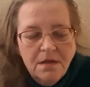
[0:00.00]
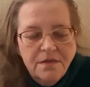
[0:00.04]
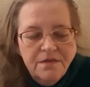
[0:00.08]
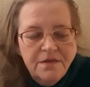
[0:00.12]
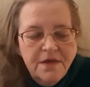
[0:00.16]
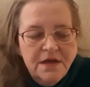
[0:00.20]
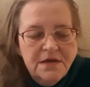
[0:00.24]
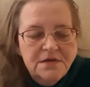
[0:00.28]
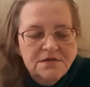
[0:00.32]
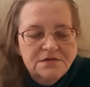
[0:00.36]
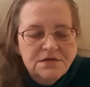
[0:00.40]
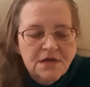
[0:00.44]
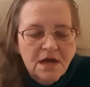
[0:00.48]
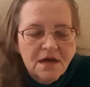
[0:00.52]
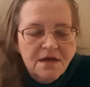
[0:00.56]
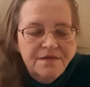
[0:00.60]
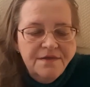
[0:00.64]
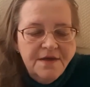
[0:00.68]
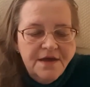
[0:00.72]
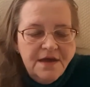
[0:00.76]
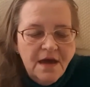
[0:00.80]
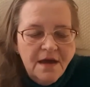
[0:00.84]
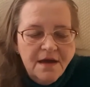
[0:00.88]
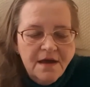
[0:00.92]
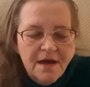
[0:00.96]
things. I
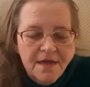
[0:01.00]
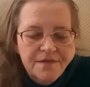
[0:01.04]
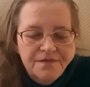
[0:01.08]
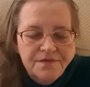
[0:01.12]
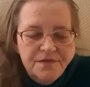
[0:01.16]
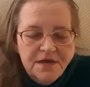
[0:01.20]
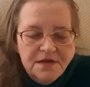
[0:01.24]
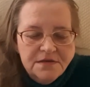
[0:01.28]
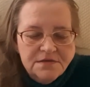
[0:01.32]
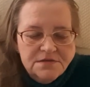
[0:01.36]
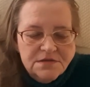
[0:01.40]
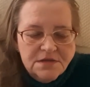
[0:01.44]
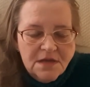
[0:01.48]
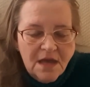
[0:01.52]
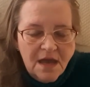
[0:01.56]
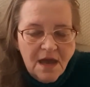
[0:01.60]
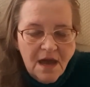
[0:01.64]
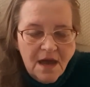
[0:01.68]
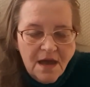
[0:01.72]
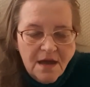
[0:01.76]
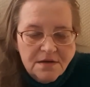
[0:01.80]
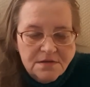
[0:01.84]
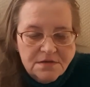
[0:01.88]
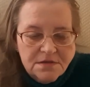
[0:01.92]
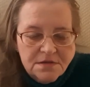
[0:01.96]
think I got these
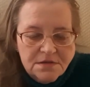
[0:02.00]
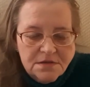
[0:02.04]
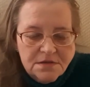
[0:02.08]
at